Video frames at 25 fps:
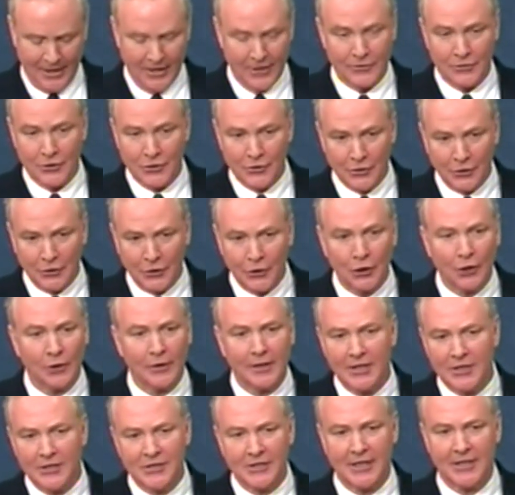the
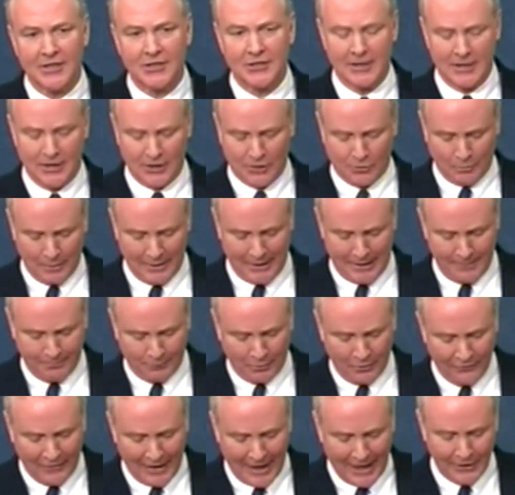security assistance we
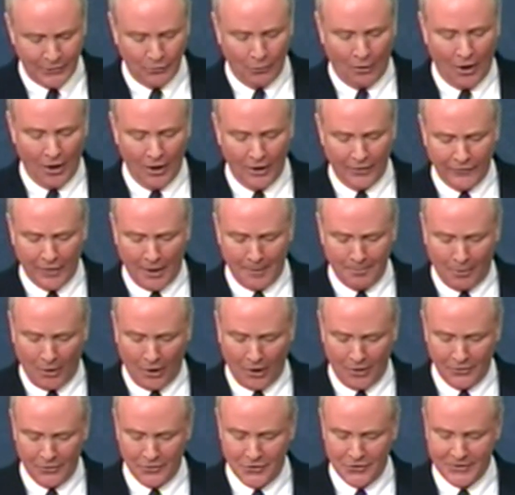provide to all of our
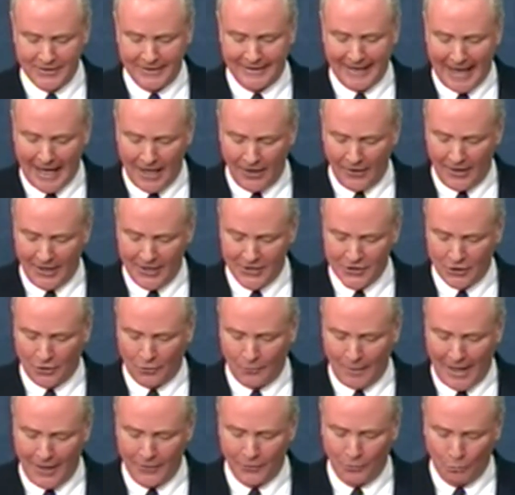partners and allies
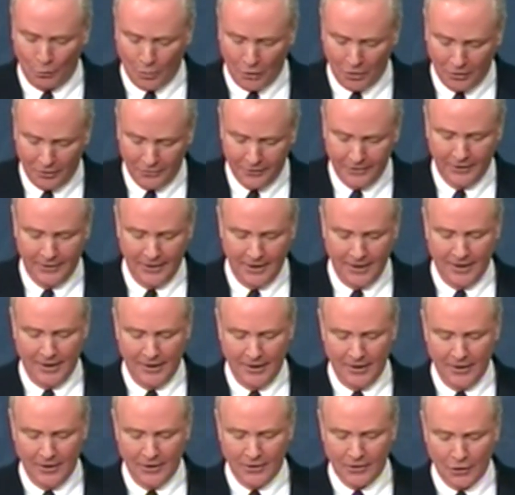around the world,
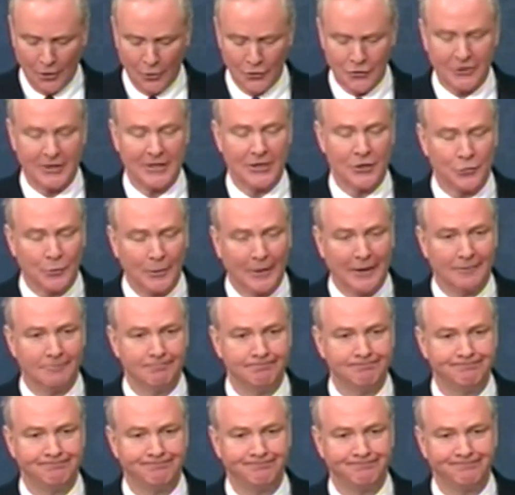goes to Israel.
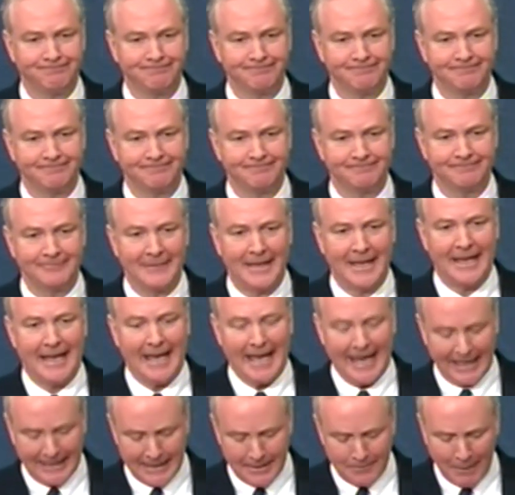
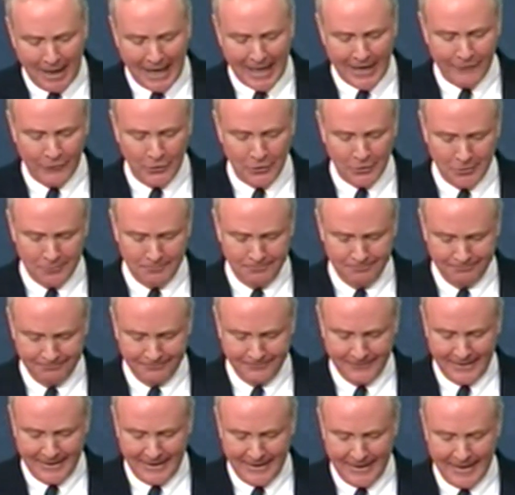And in my view,
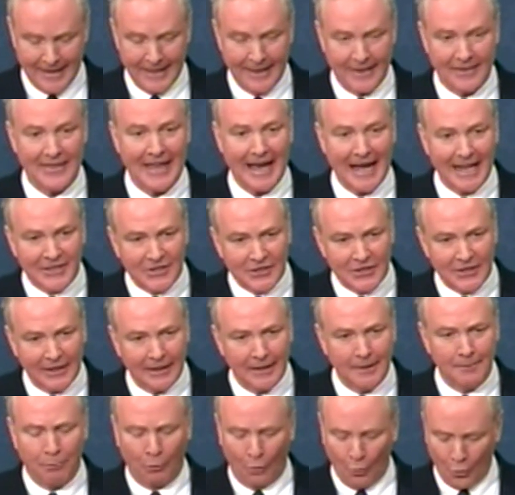that's an
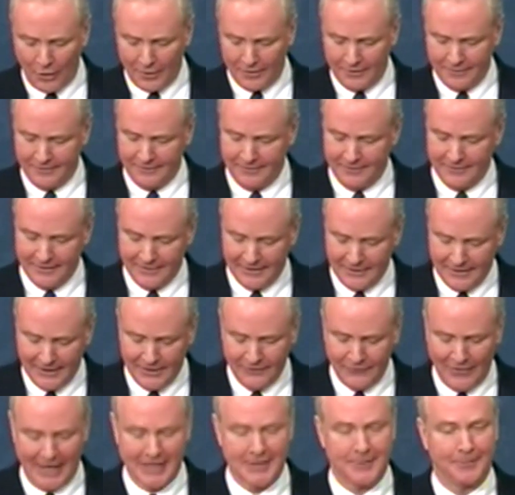important
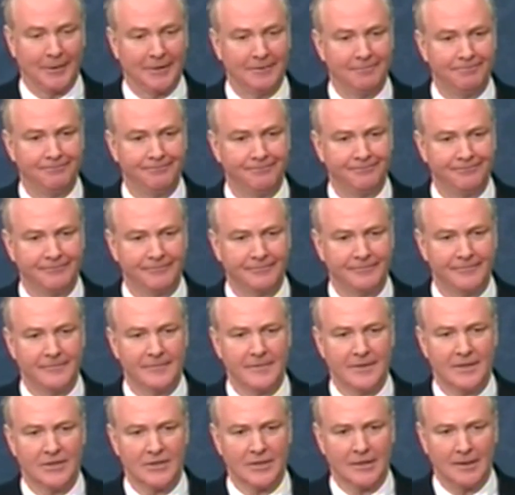investment.
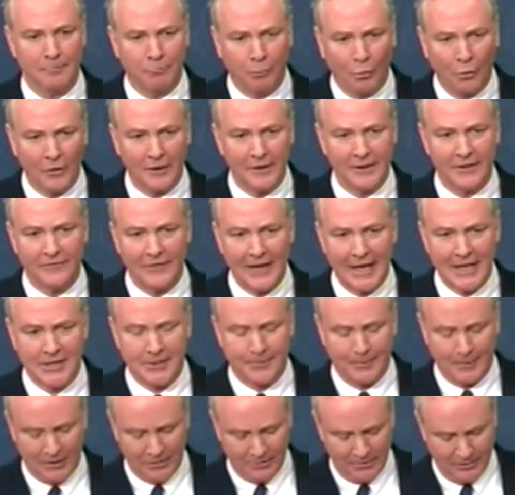It's an important
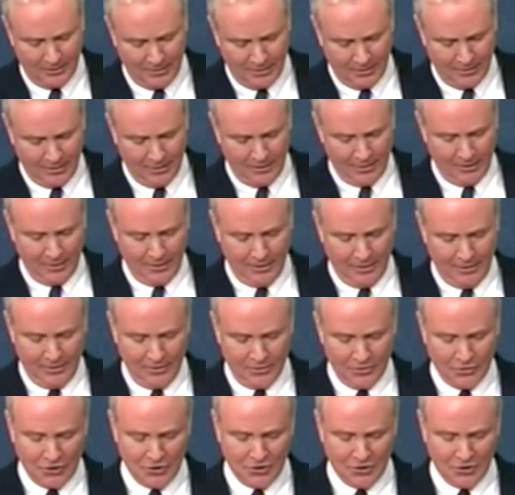investment to